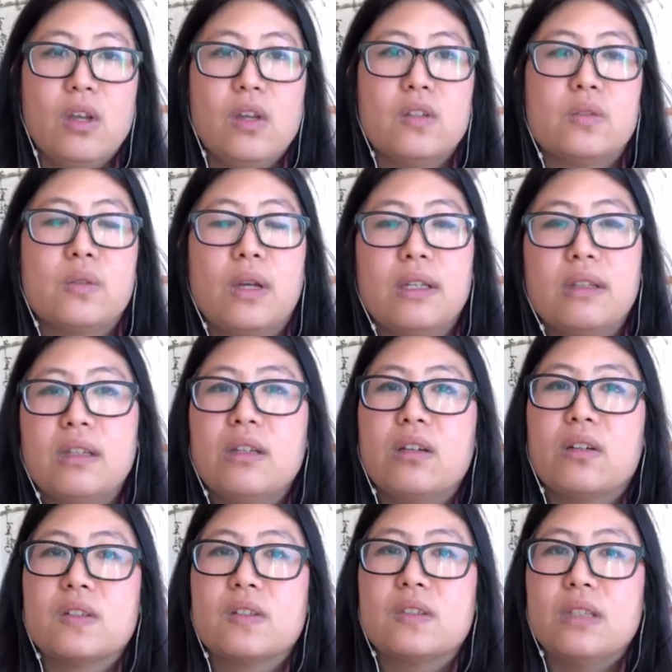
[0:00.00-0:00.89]
So I
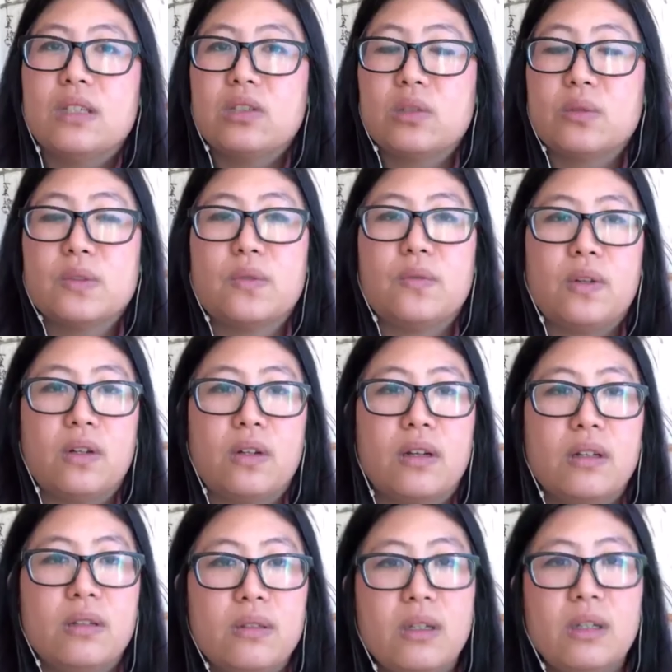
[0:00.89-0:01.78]
think her stager was very
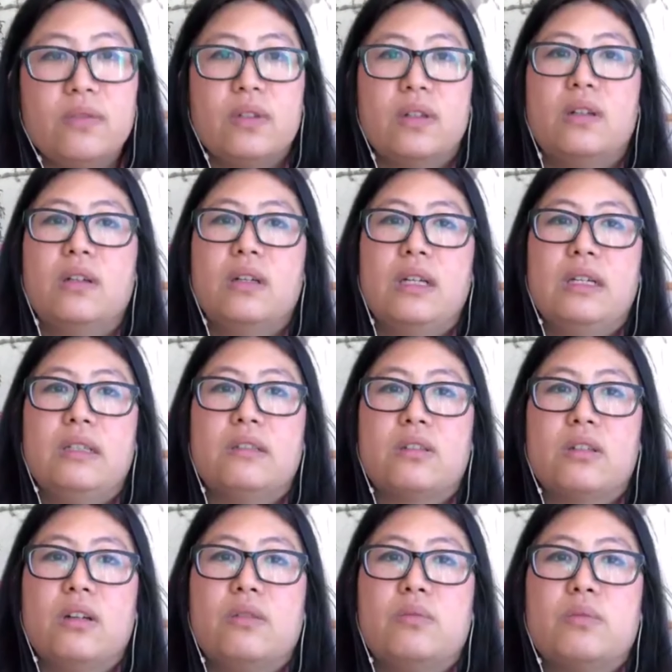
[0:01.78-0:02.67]
clever in
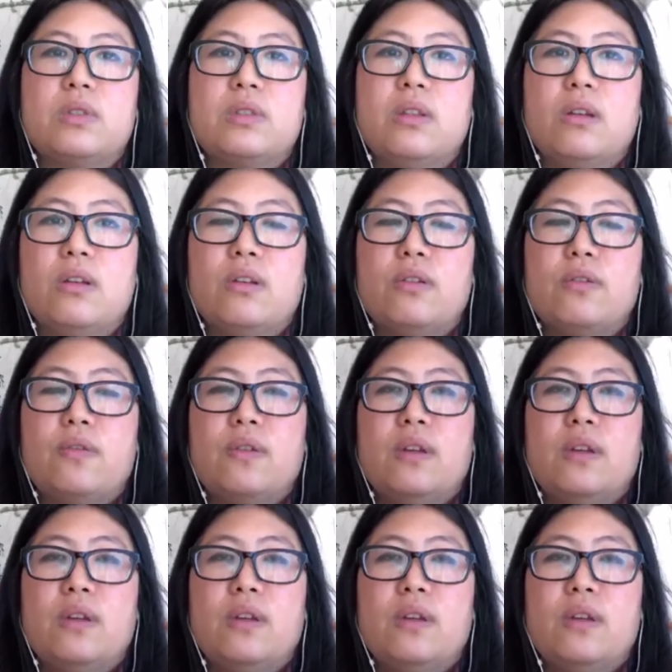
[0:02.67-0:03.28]
terms of